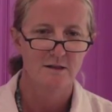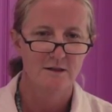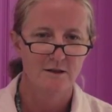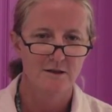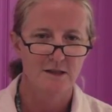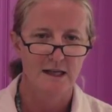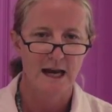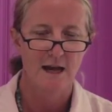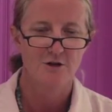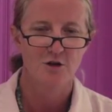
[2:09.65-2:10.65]
dogs and
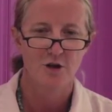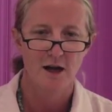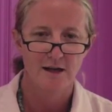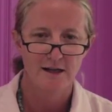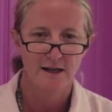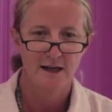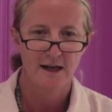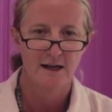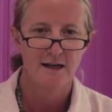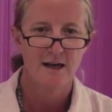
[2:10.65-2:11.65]
cats are not getting